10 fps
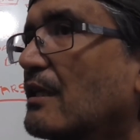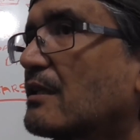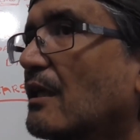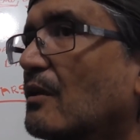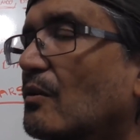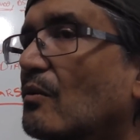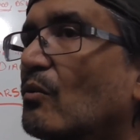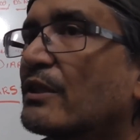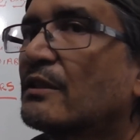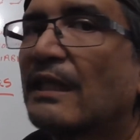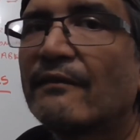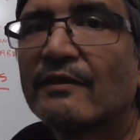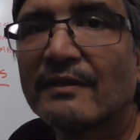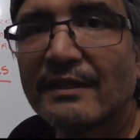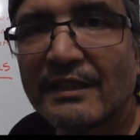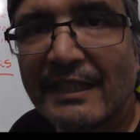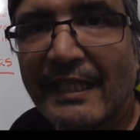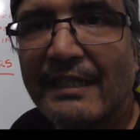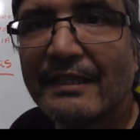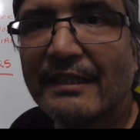So what you have to
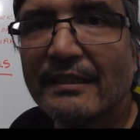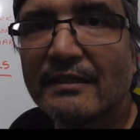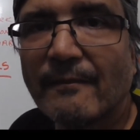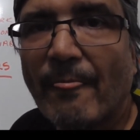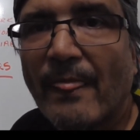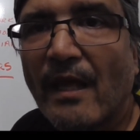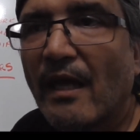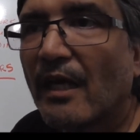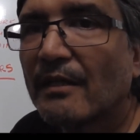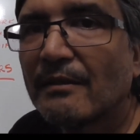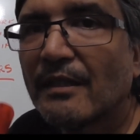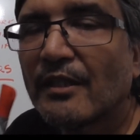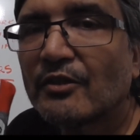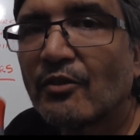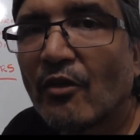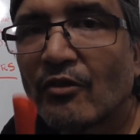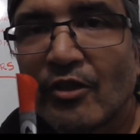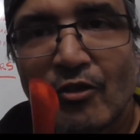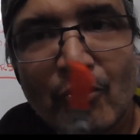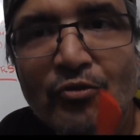understand is
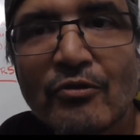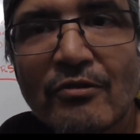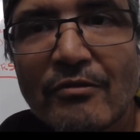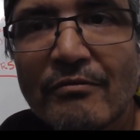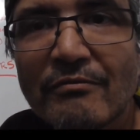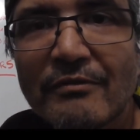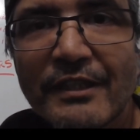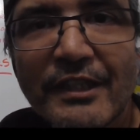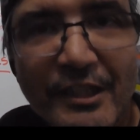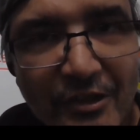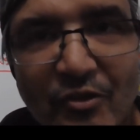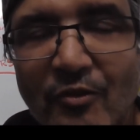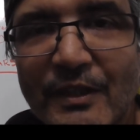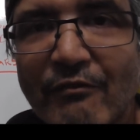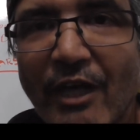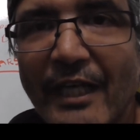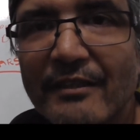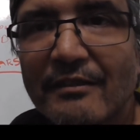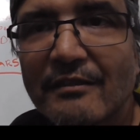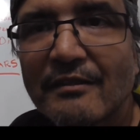Dr. Google isn't always
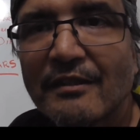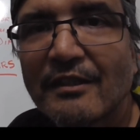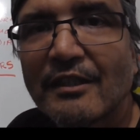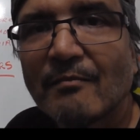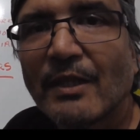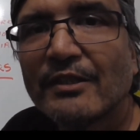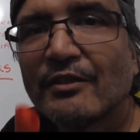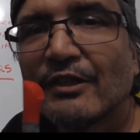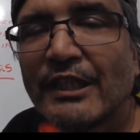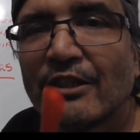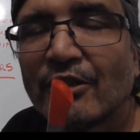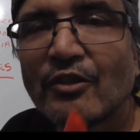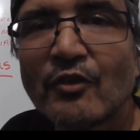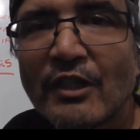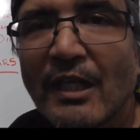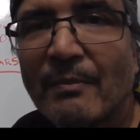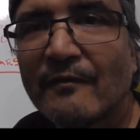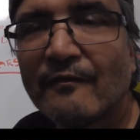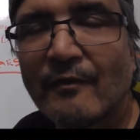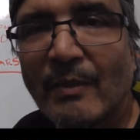right, but you need to look up
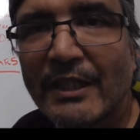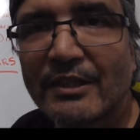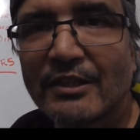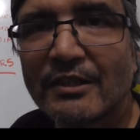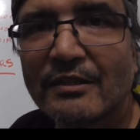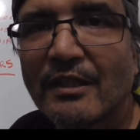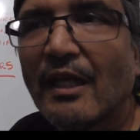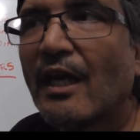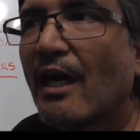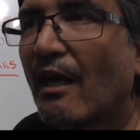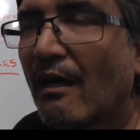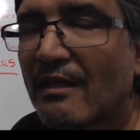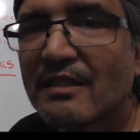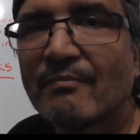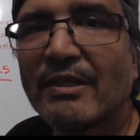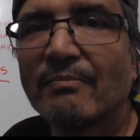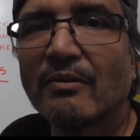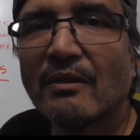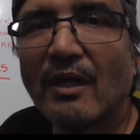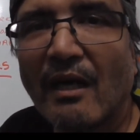information, ask
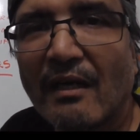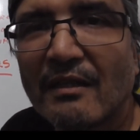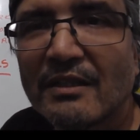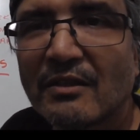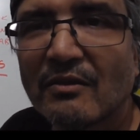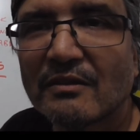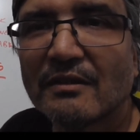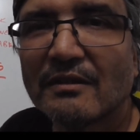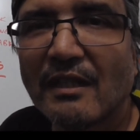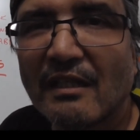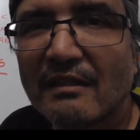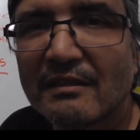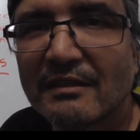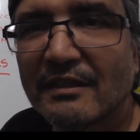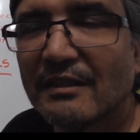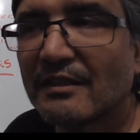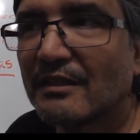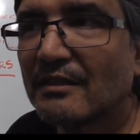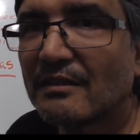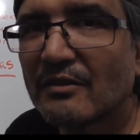people, ask doctors, ask
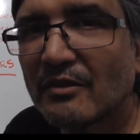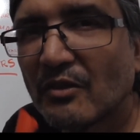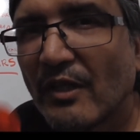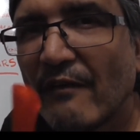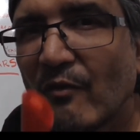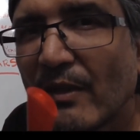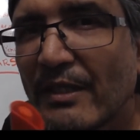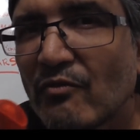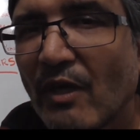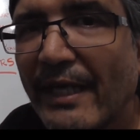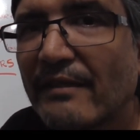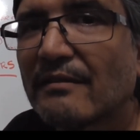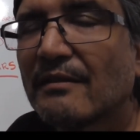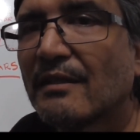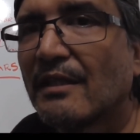nurses. Not everyone is right.